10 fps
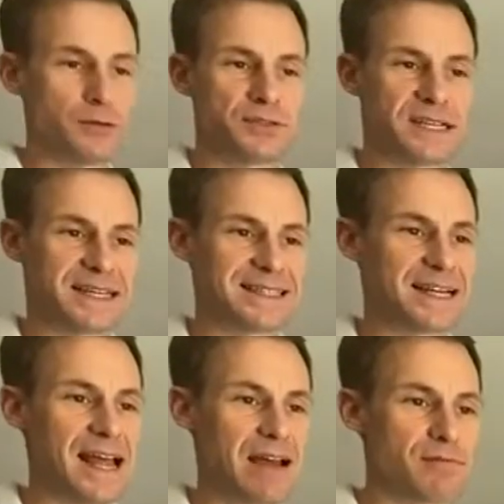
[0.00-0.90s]
who said
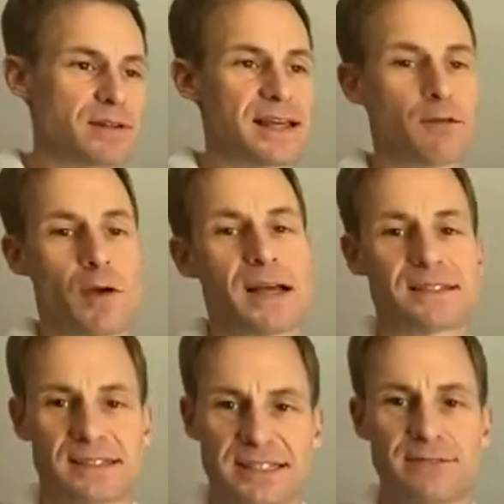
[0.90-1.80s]
that everything
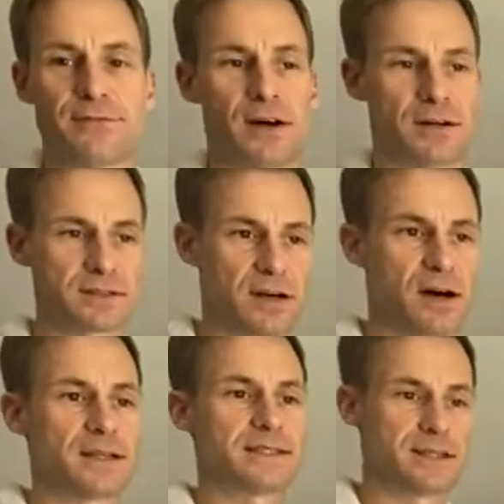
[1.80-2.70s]
rises and falls
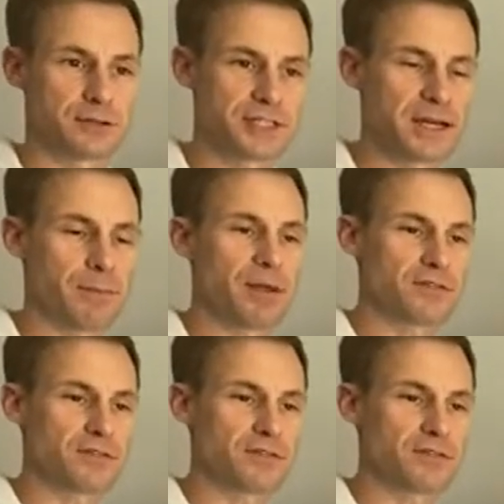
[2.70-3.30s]
on leadership.